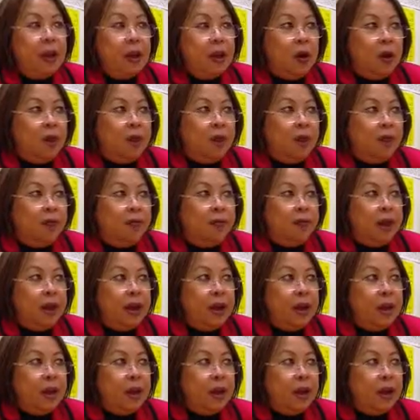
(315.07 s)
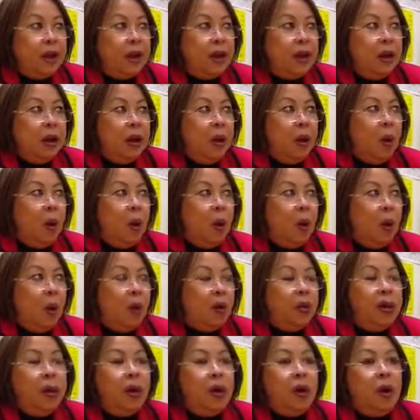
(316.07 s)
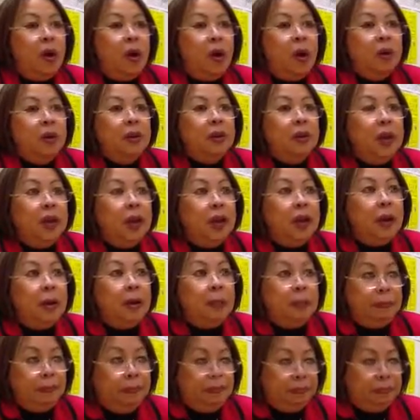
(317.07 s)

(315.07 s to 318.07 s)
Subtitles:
lost their family, or they lost their